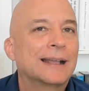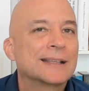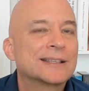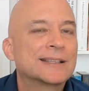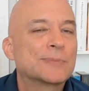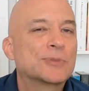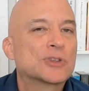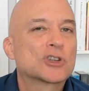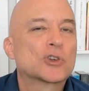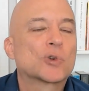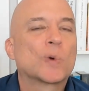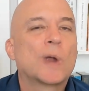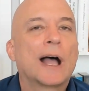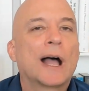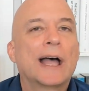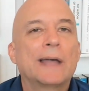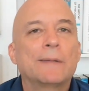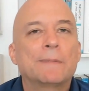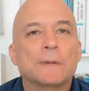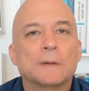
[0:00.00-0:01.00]

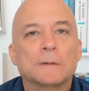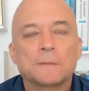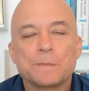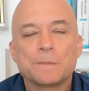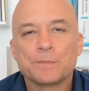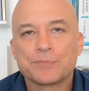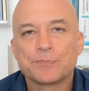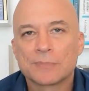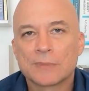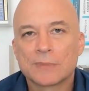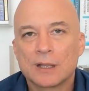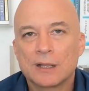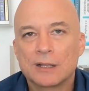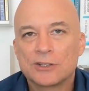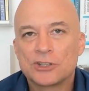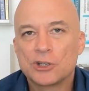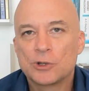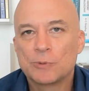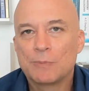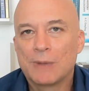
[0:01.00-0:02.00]
subscribe
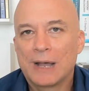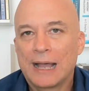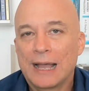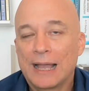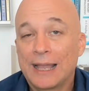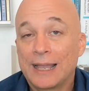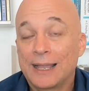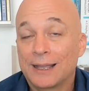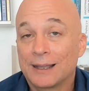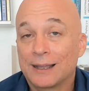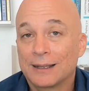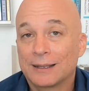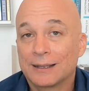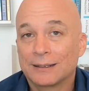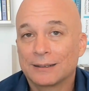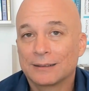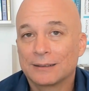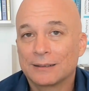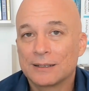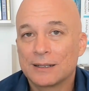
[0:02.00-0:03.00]
to my
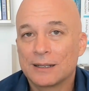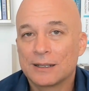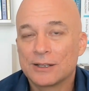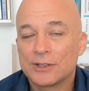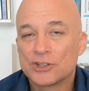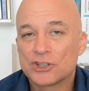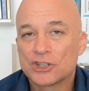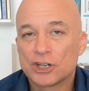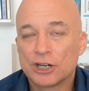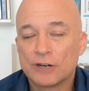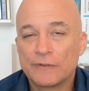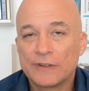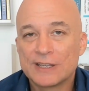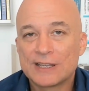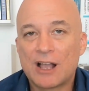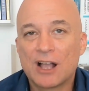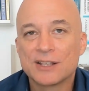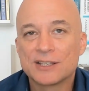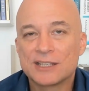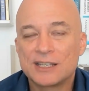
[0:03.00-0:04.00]

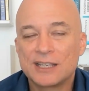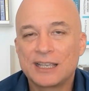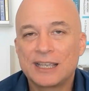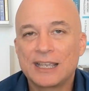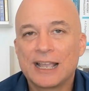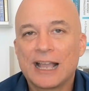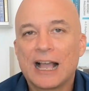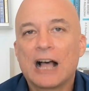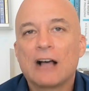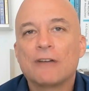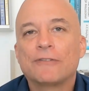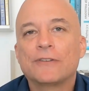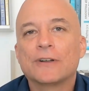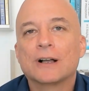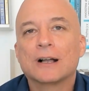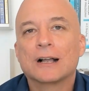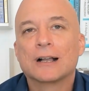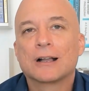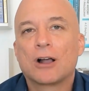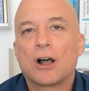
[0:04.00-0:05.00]
service on Seeking
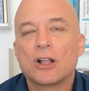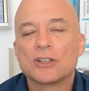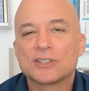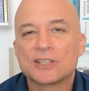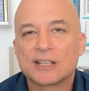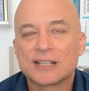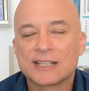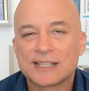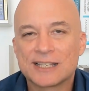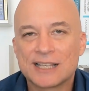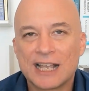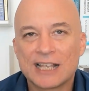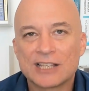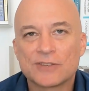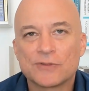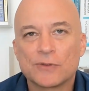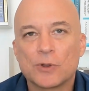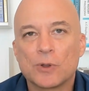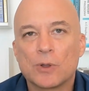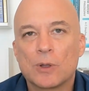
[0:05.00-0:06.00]
Alpha called
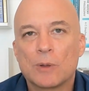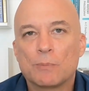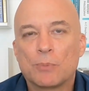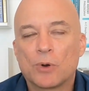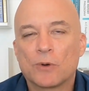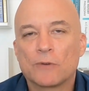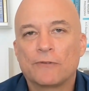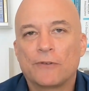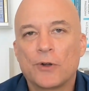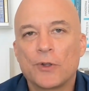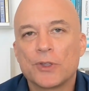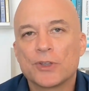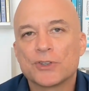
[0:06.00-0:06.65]
Successful Portfolio